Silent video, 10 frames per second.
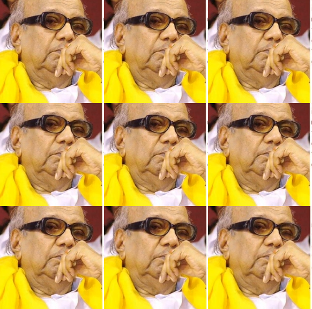
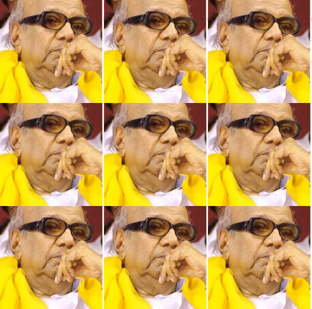
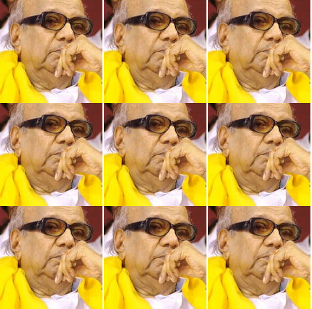
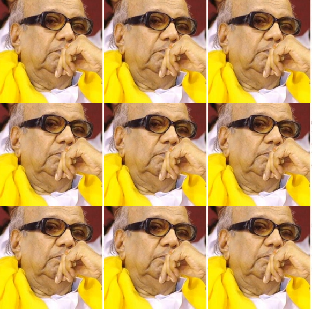
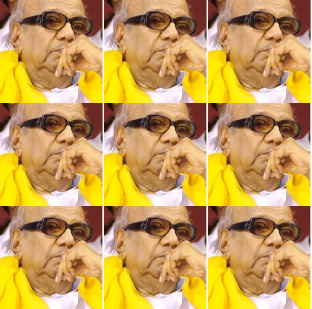
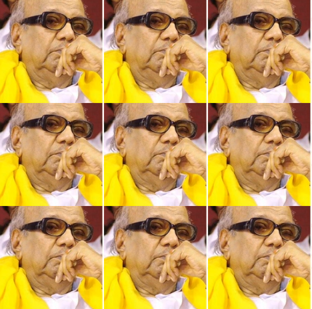
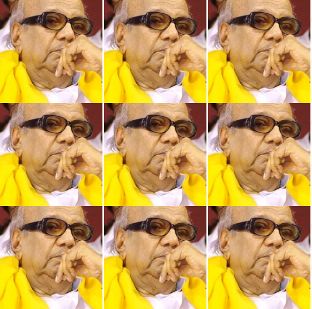Nobody speaks.